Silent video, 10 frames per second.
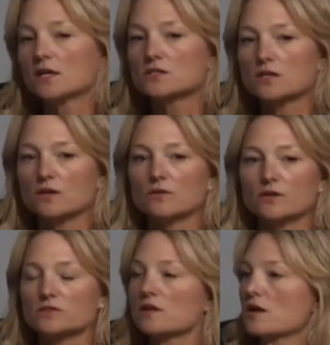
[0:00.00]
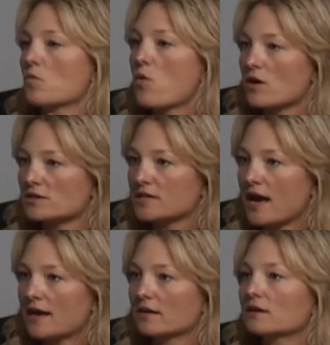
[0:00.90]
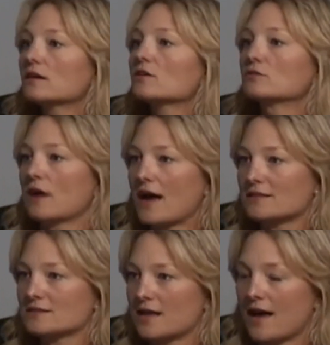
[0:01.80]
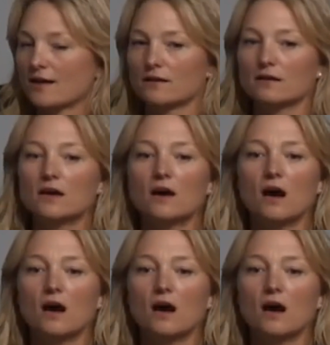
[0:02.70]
So there's a lot of water data, grass data,